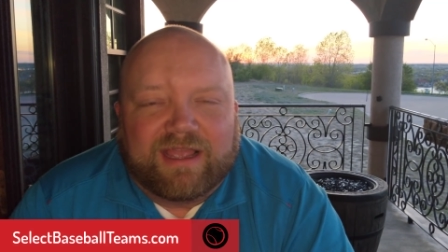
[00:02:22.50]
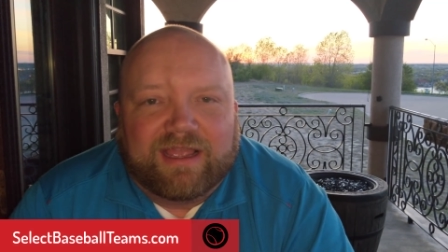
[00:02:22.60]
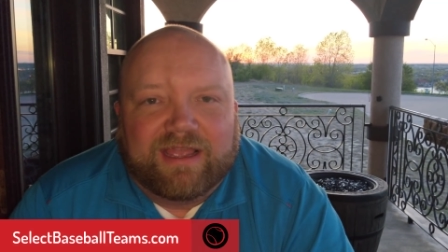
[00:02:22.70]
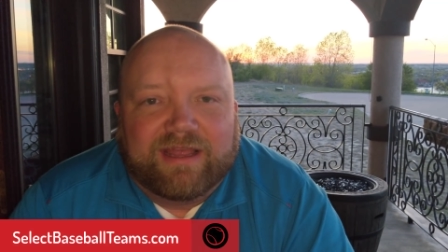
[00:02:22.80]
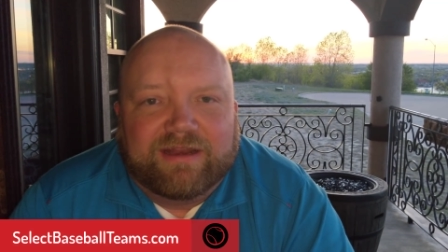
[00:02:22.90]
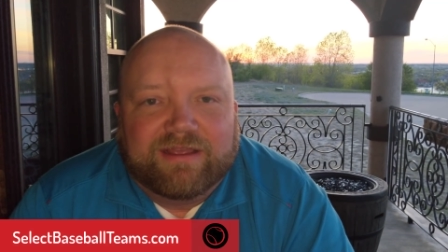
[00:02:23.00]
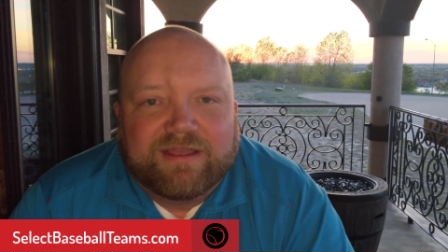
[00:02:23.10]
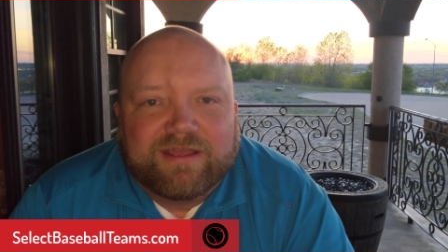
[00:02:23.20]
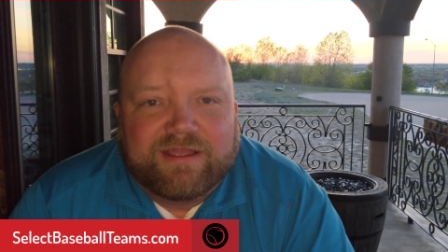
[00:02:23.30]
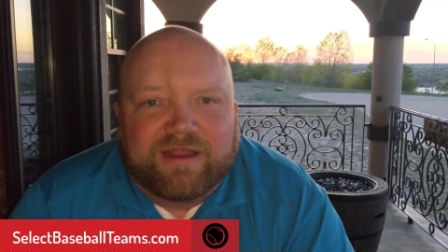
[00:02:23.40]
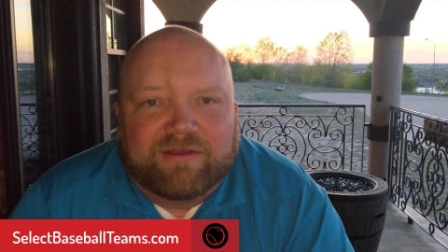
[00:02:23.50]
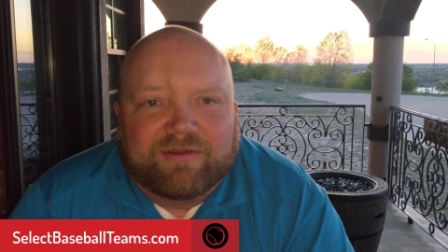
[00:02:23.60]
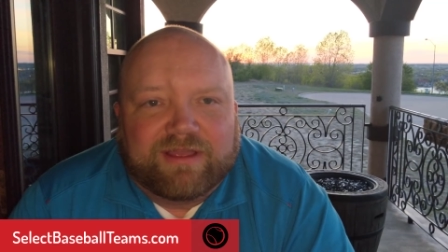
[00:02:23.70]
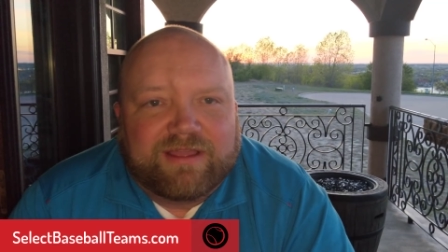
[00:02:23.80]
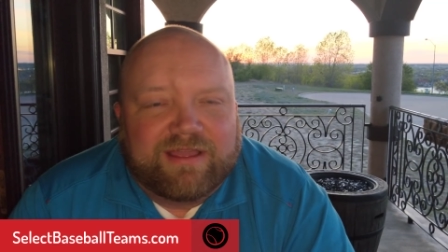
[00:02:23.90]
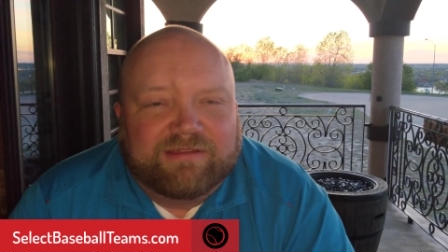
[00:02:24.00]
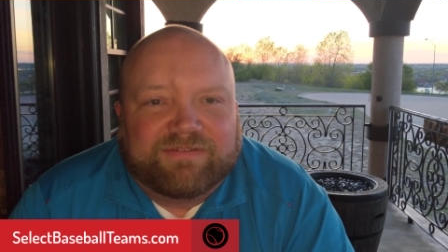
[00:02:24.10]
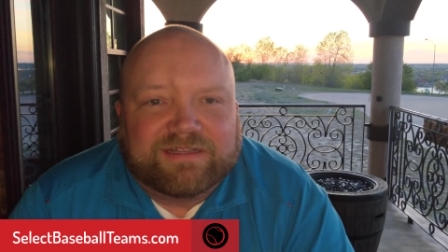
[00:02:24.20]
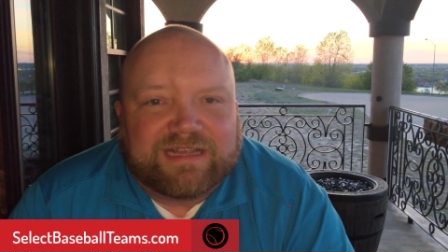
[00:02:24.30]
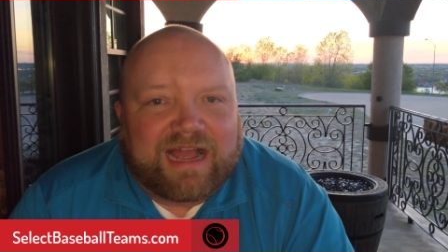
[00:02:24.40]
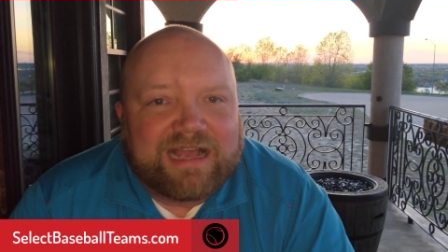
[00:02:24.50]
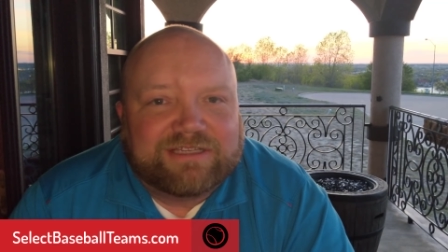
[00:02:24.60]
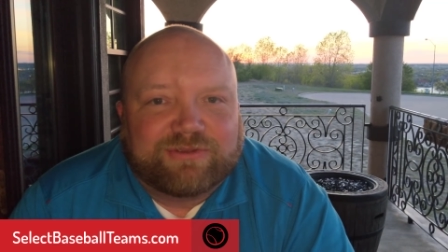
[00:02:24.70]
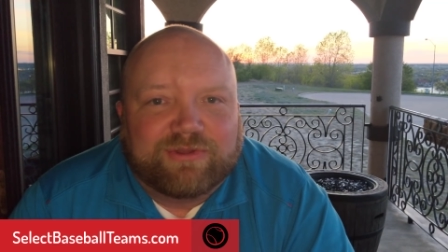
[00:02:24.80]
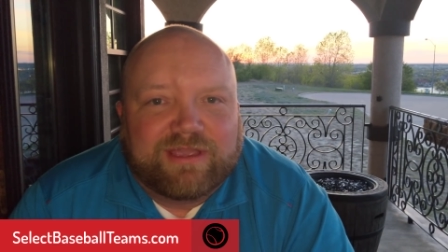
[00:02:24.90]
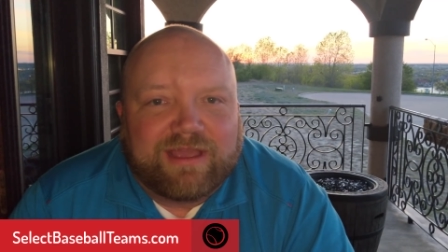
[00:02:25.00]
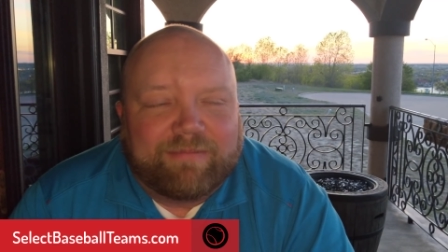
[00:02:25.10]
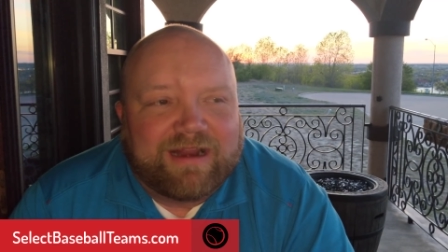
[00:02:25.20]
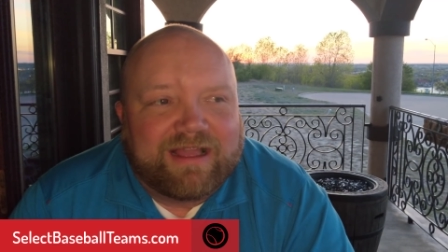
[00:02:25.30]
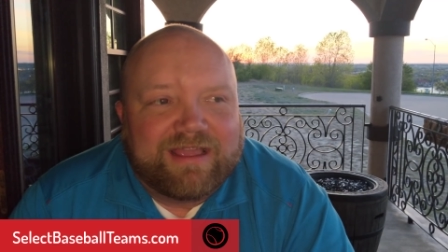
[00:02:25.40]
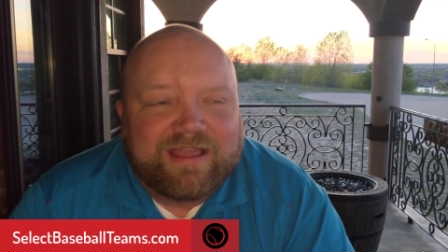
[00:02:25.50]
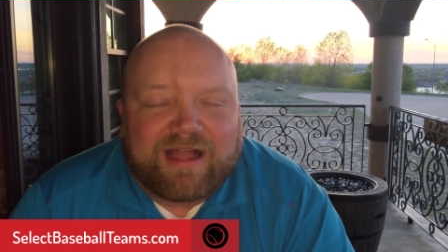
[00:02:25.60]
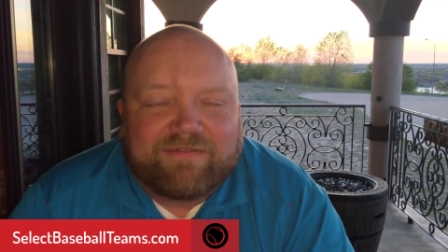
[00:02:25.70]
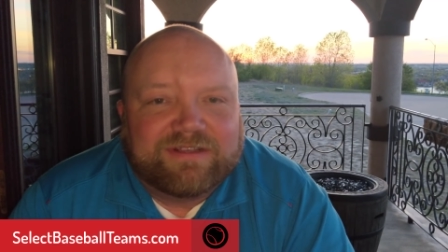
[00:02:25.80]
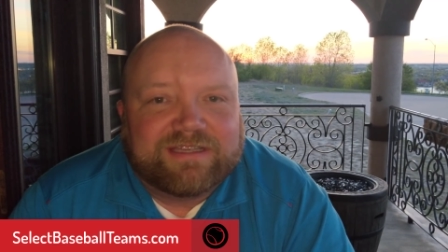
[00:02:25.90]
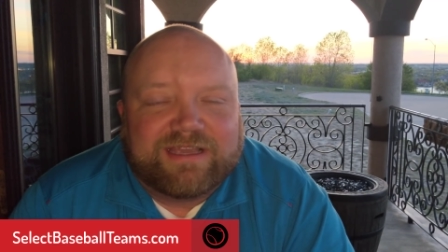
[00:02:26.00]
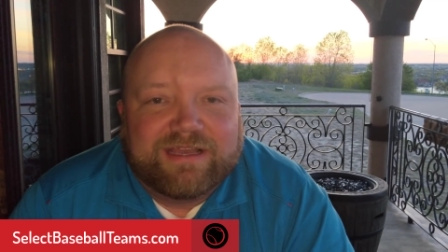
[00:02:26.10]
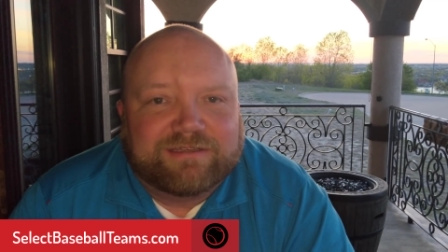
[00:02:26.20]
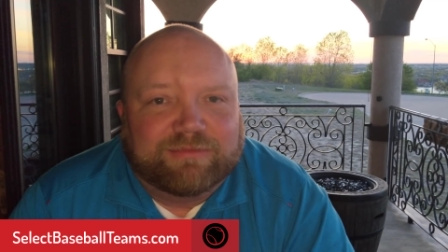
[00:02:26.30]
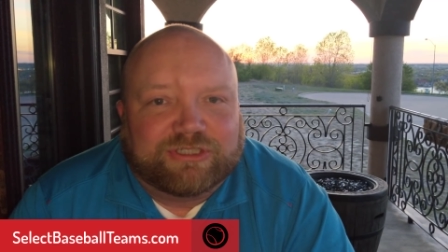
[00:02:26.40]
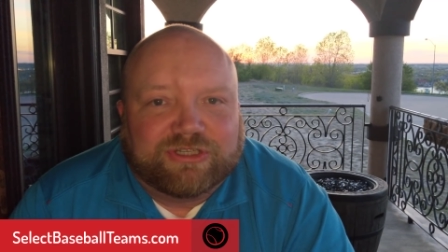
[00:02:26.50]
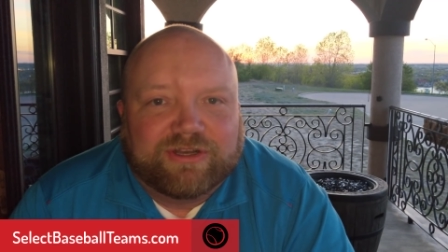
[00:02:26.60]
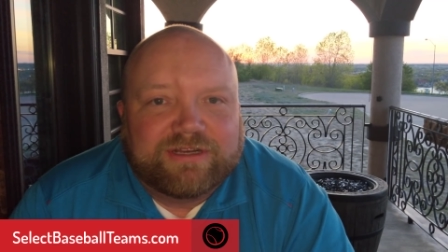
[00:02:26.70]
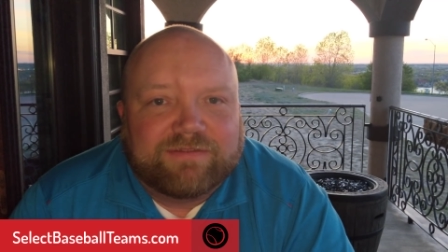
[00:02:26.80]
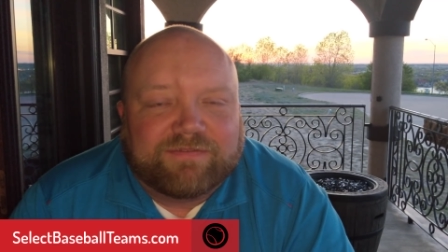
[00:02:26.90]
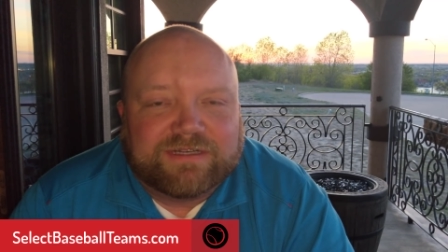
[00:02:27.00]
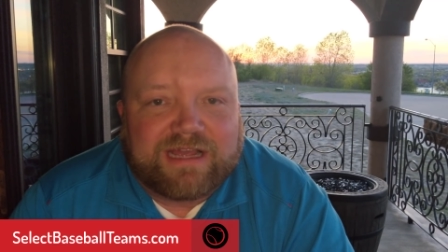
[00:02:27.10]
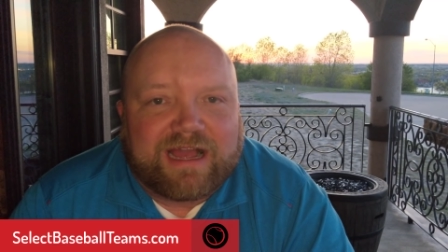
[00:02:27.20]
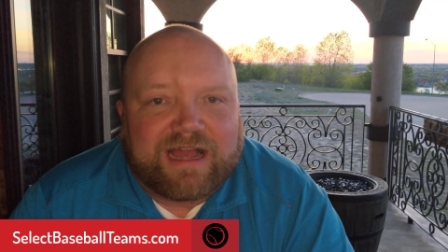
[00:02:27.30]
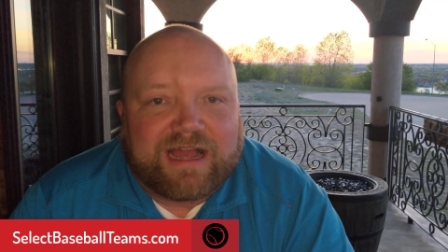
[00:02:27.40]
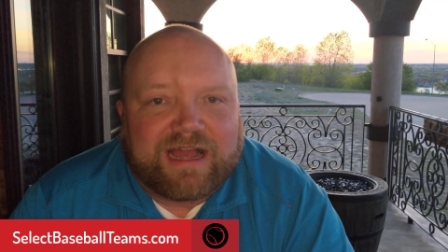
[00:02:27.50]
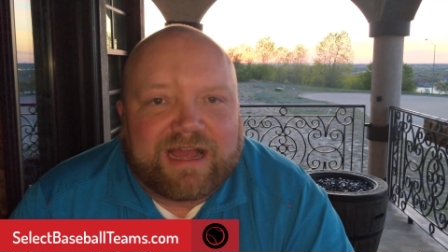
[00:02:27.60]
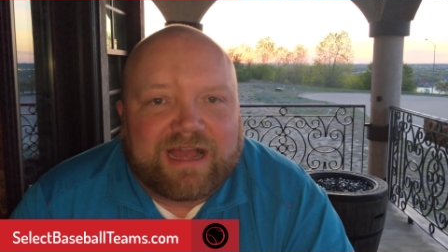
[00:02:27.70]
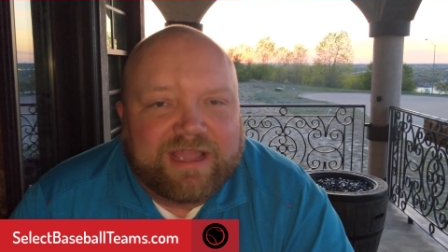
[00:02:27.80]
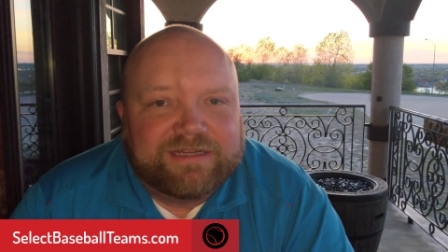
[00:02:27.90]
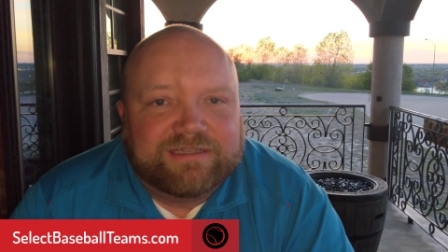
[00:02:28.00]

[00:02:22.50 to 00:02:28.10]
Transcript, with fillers: And you know, if it's a high school kid, I mean, obviously kids mature at different times, different ages.